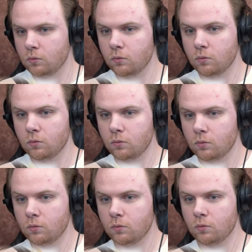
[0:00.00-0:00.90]

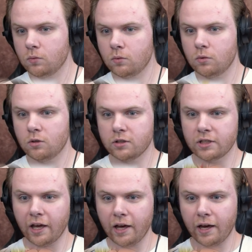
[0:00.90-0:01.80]

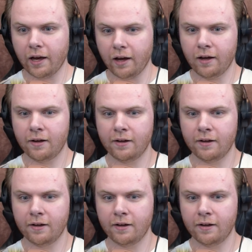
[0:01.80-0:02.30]
(not speaking)